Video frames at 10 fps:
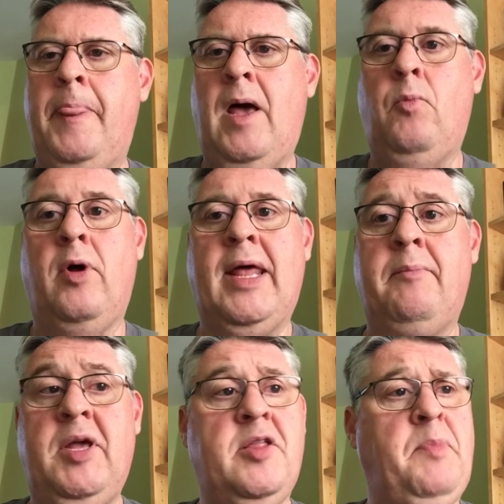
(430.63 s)
and what
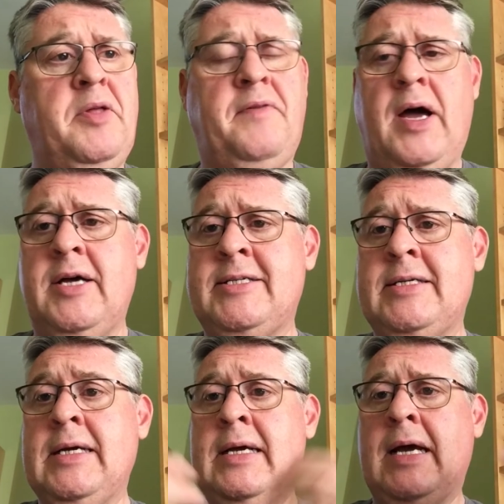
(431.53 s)
that means both for
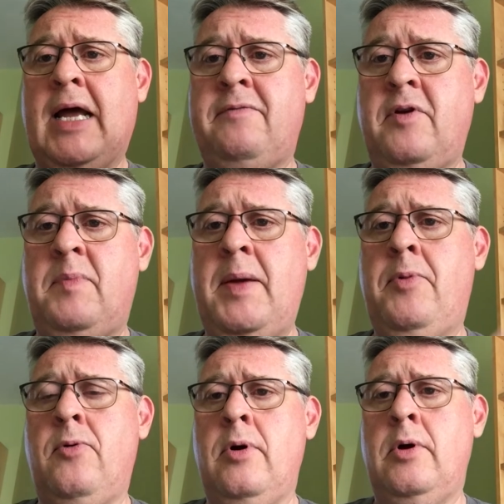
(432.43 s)
us and for the
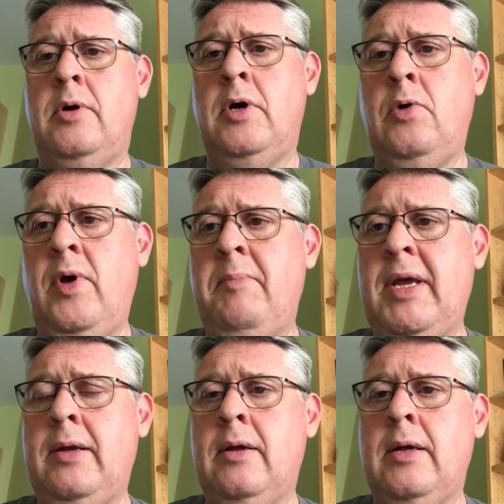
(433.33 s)
people who we
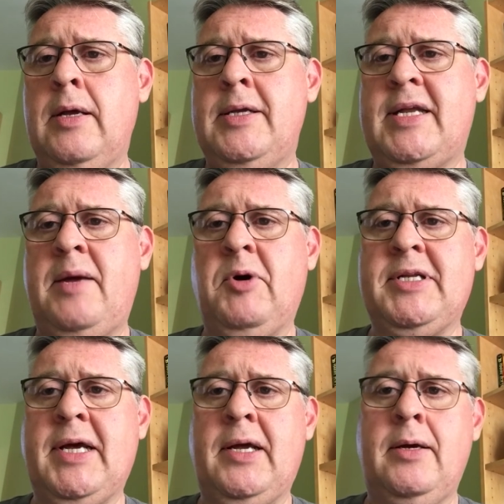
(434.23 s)
meet day by
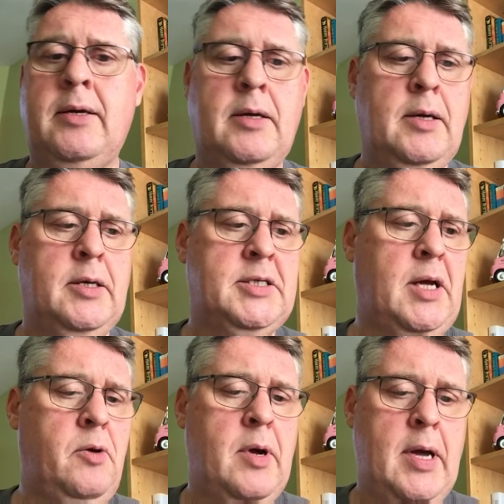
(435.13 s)
day.
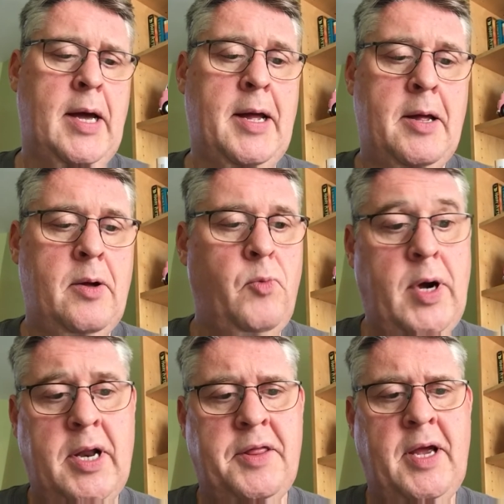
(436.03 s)
So uh,
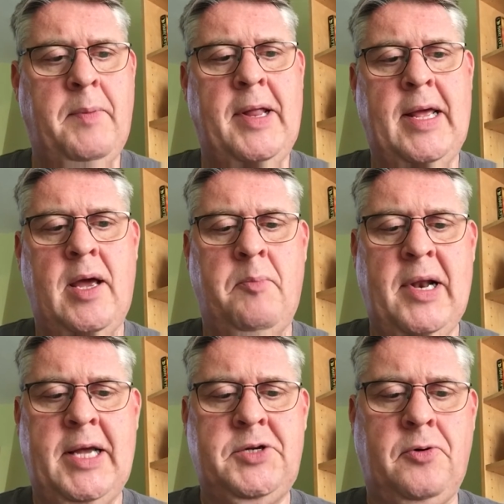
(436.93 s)
we're going to think about that a
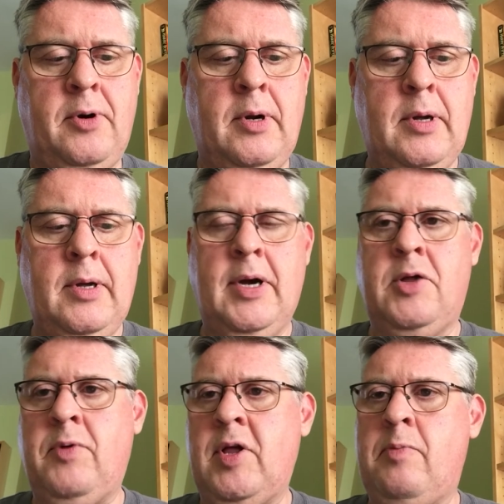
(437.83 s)
bit later on
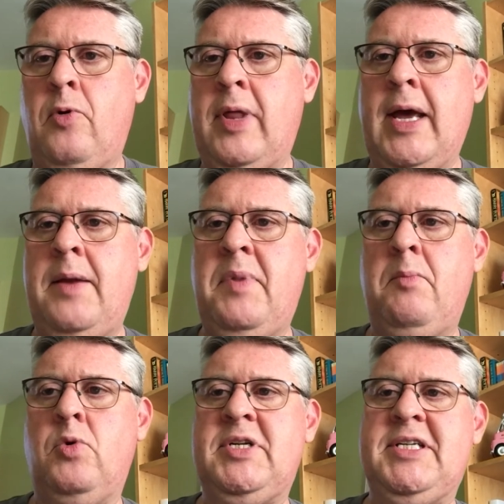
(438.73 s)
as we explore that in a
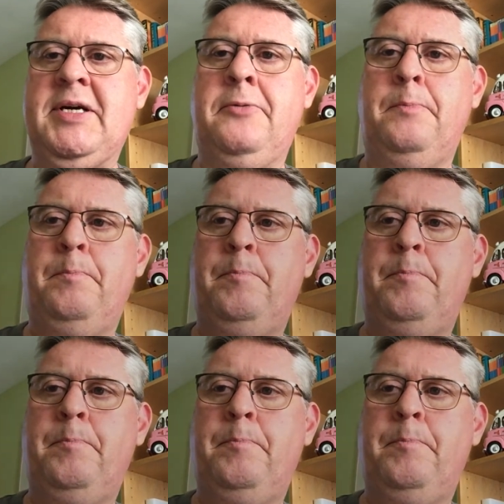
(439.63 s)
bit more detail.